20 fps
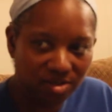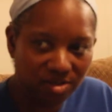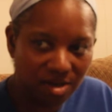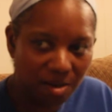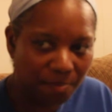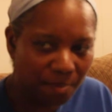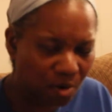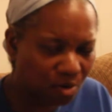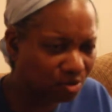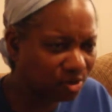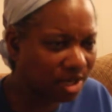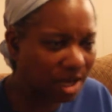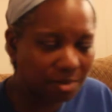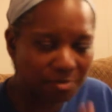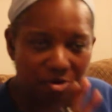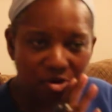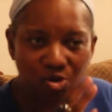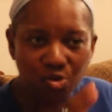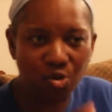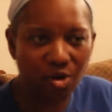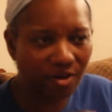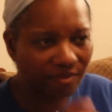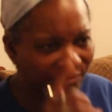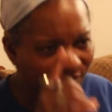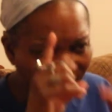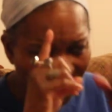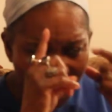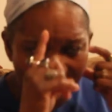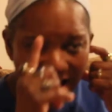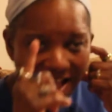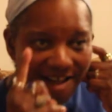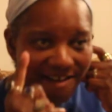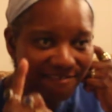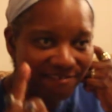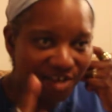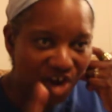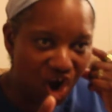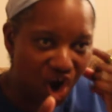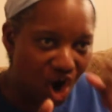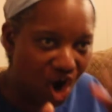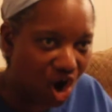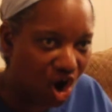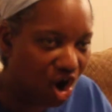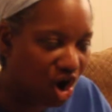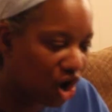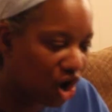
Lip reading: A person has been doing it forever.